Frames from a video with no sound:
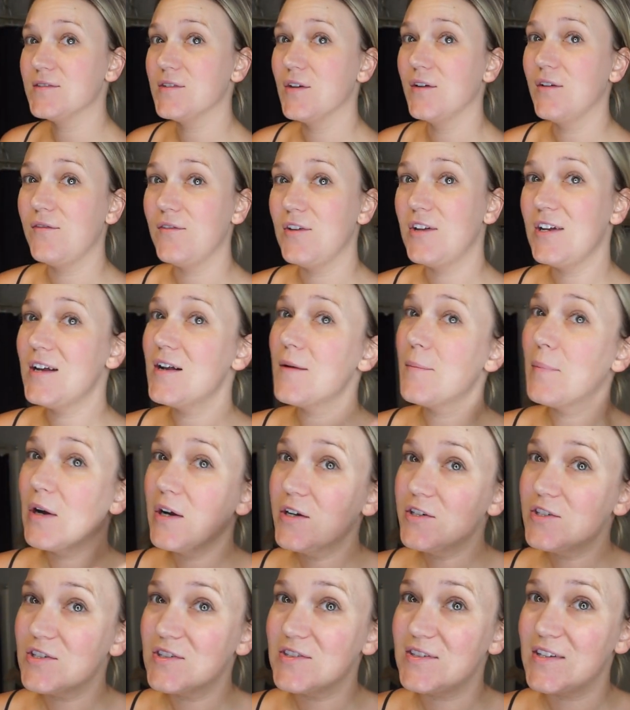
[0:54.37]
So if you need to
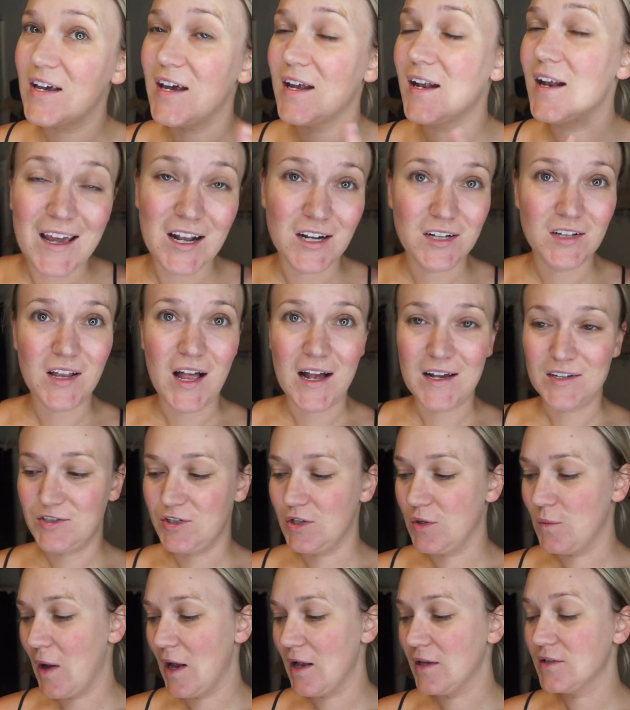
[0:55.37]
purchase it, it'll last
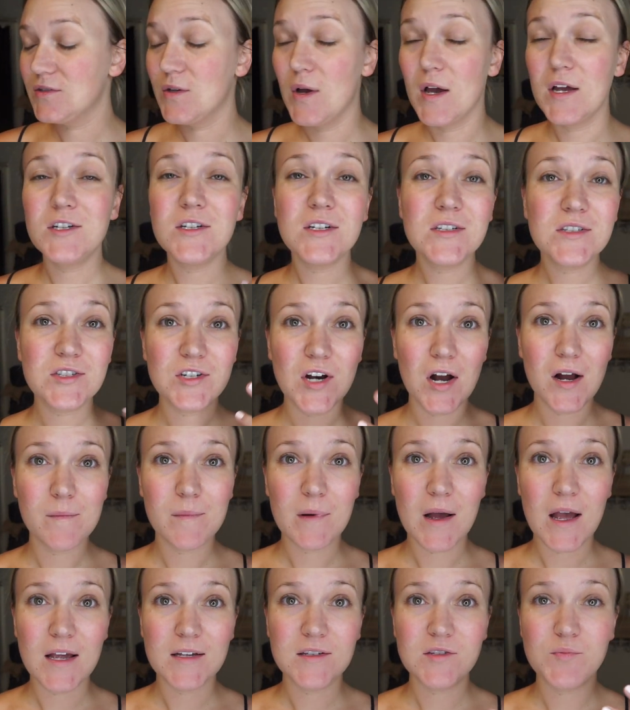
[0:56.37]
you a while. So I just start
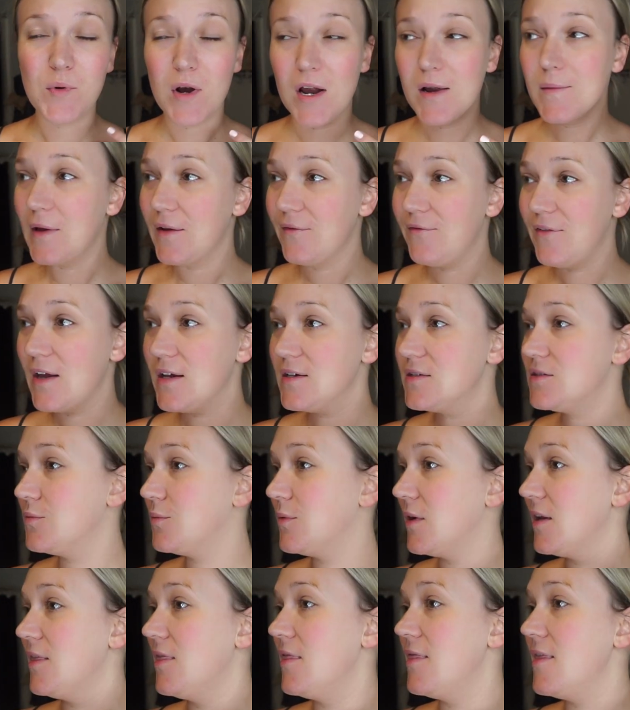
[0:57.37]
by spraying my face
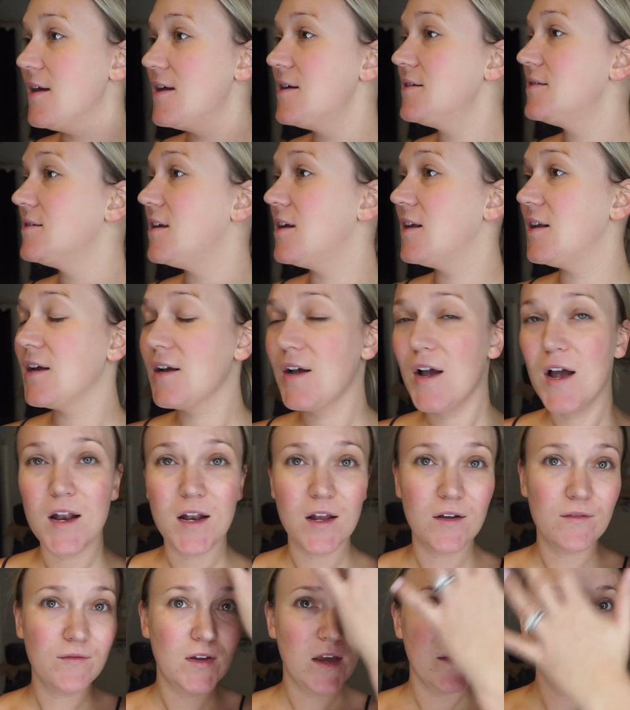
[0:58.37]
with this and it kind
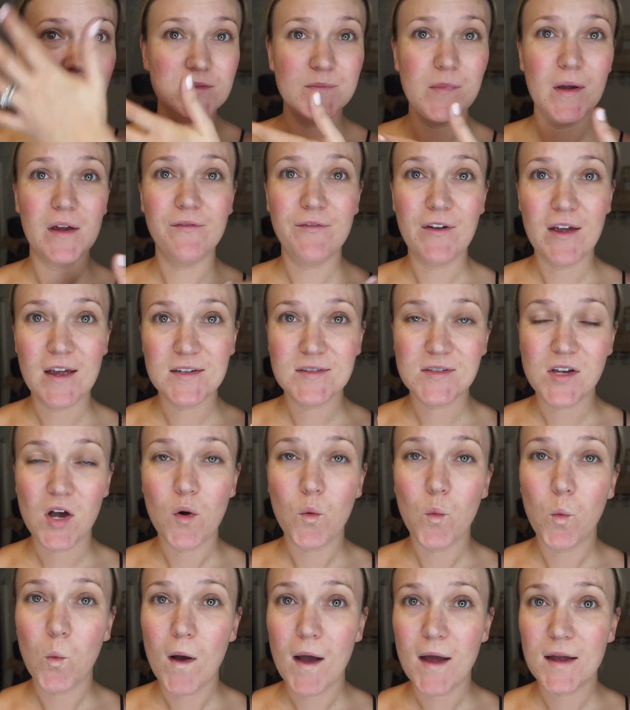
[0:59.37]
of gives my face
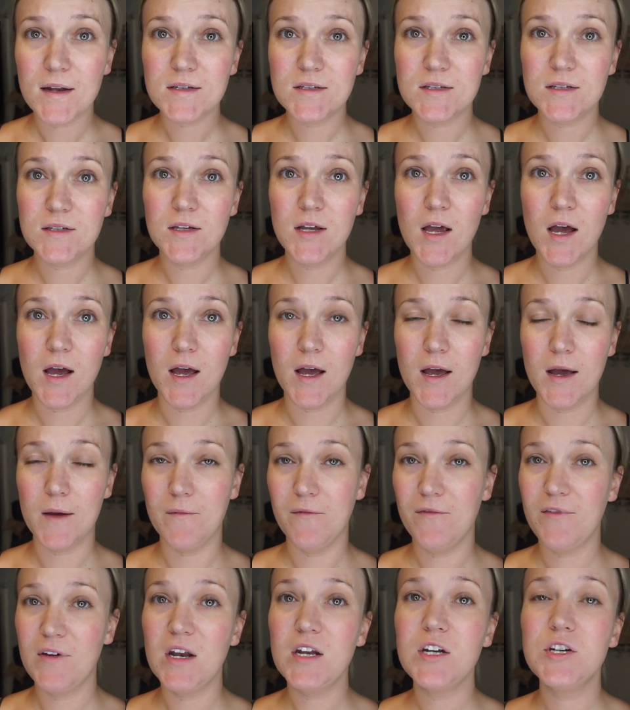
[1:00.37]
a wet
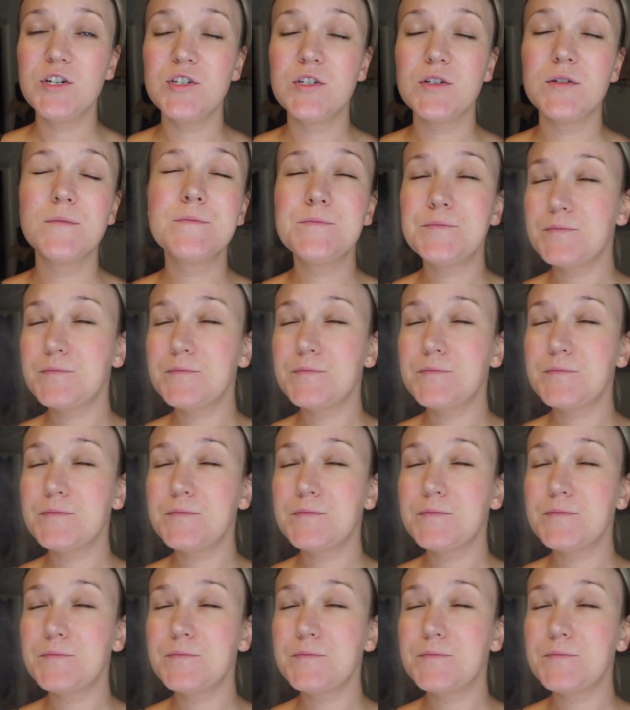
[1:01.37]
finish.